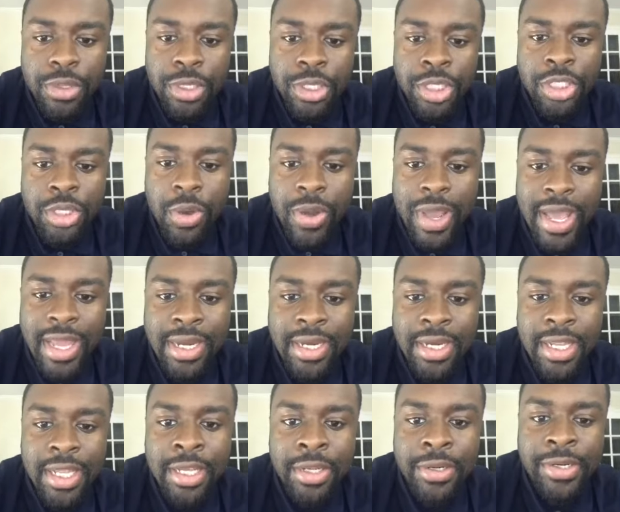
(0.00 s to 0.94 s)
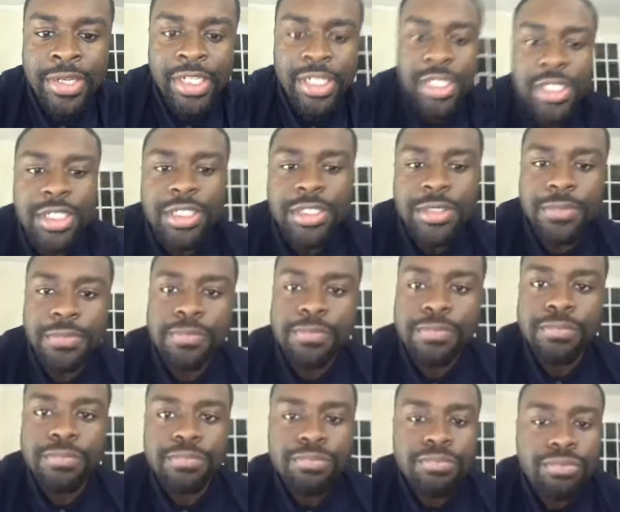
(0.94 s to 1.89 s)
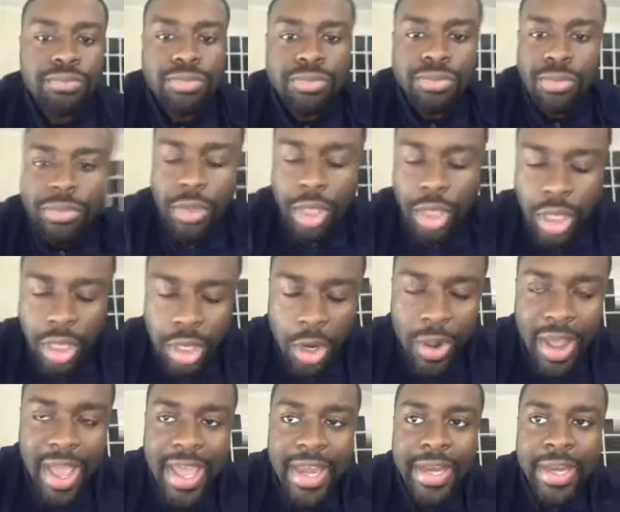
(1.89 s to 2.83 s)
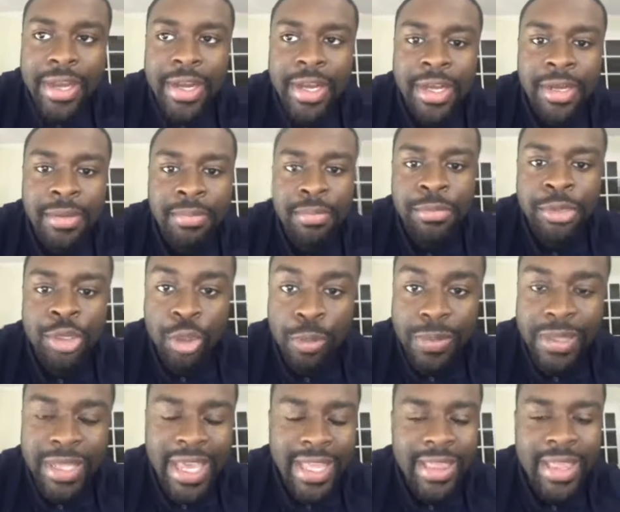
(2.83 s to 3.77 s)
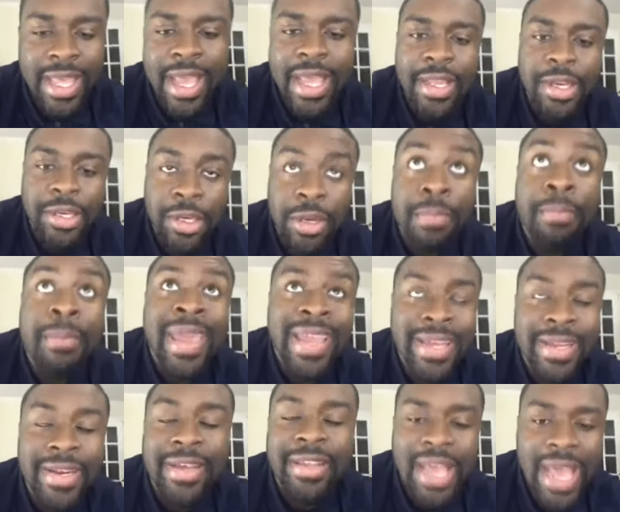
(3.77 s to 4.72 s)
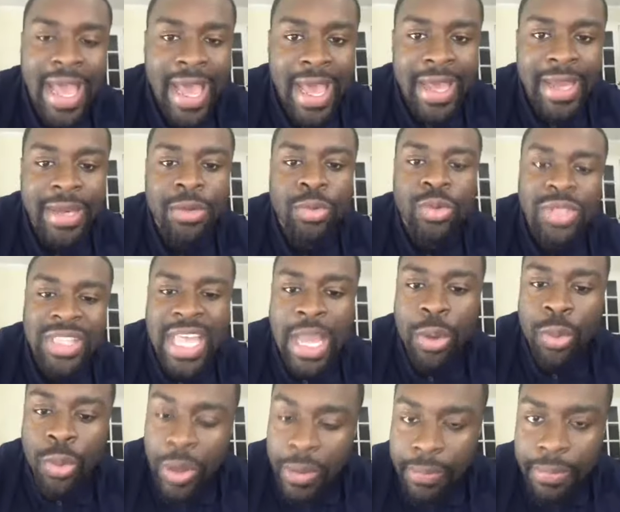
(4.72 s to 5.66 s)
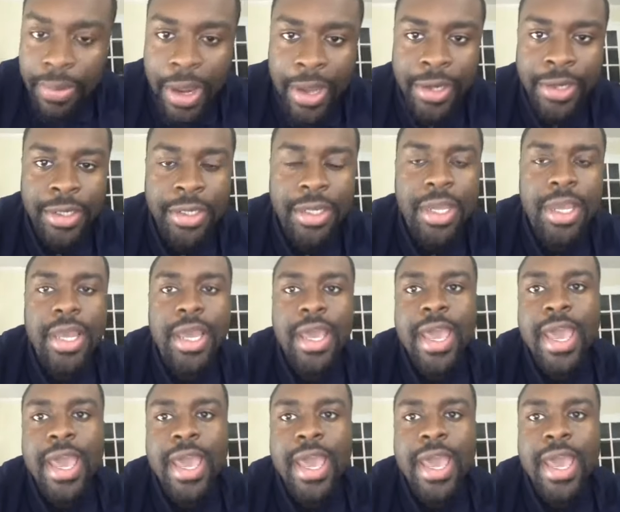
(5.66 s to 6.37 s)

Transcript: just go ahead and increase. Go ahead and um, duplicate that, make another ad with that one product,